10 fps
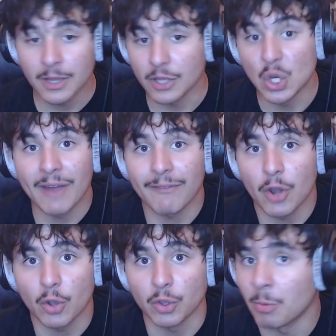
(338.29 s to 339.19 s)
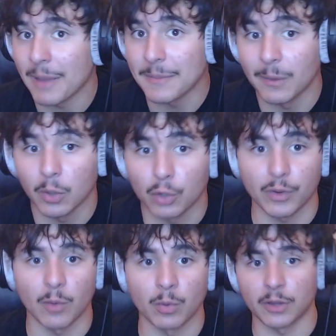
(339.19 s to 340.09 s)
You never know. You might be able to
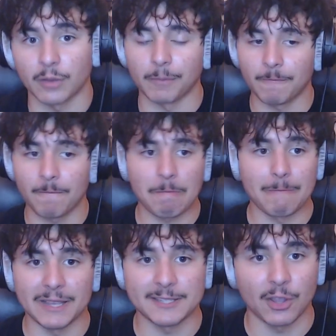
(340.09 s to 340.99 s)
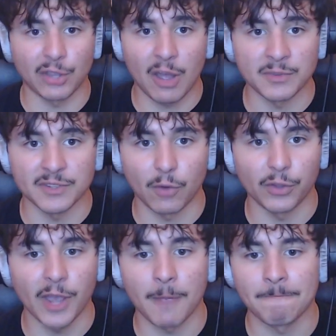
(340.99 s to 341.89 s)
create one of the best-selling albums of all
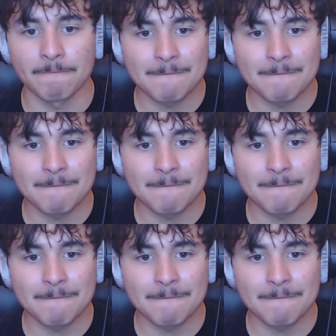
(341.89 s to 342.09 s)
time,